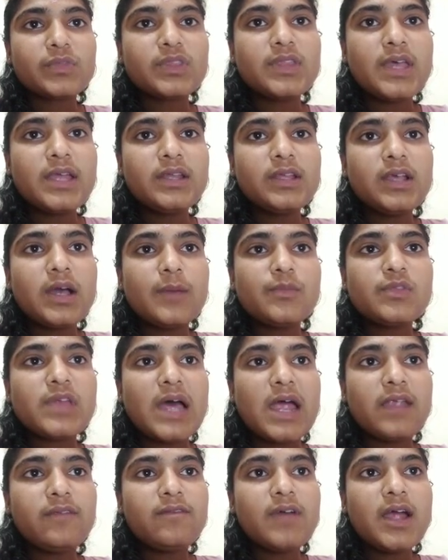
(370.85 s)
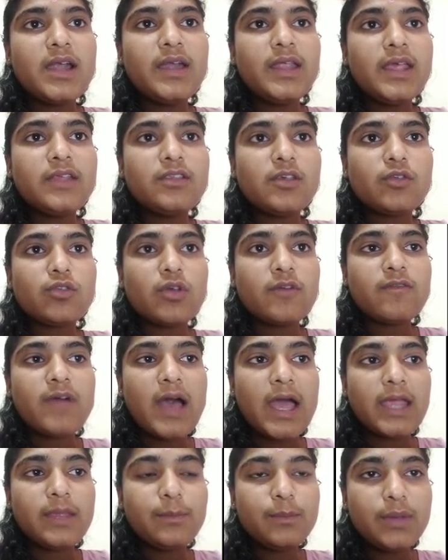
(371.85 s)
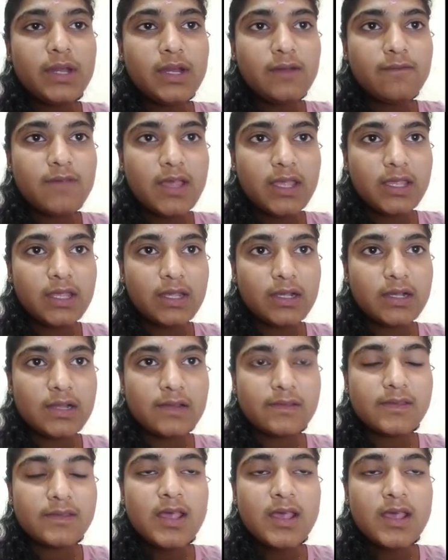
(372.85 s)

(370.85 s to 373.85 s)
Then comes advantages of hybrid vehicles.